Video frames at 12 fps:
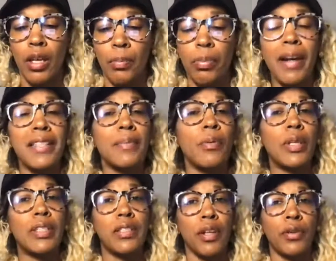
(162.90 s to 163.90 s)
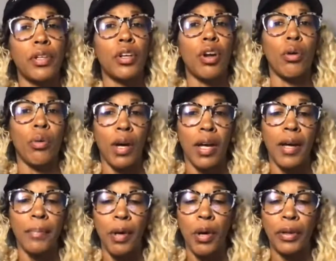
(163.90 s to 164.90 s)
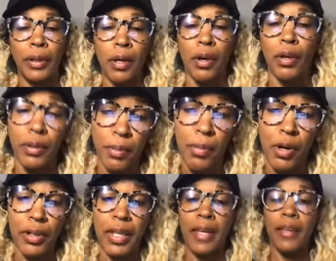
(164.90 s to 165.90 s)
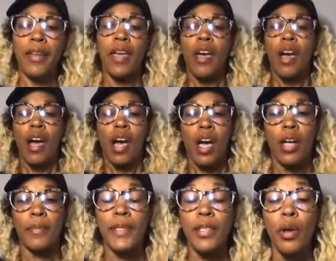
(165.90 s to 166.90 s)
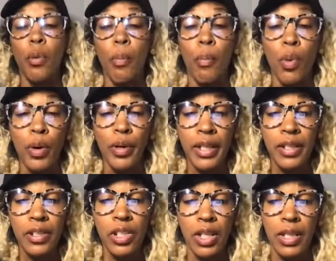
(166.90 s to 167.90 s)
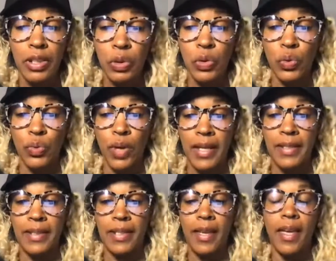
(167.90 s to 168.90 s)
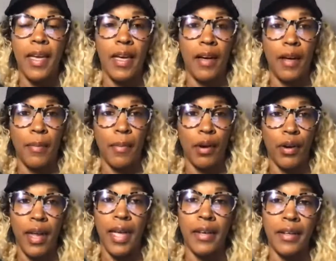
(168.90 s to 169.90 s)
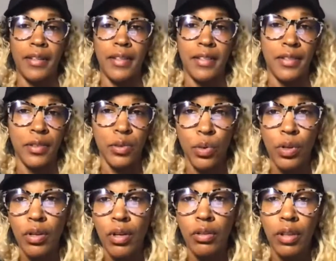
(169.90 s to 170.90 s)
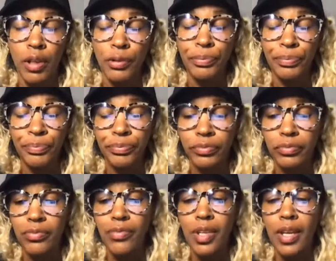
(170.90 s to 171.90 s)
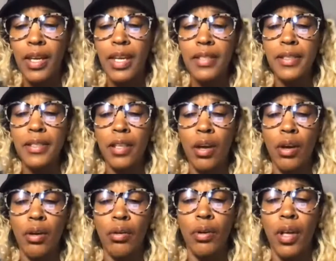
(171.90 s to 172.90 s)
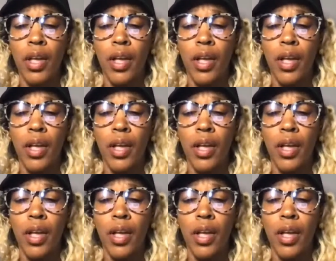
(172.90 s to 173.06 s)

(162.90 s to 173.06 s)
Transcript: price points starting to go up on the market. So mortgage interest rates are at a historical low, and so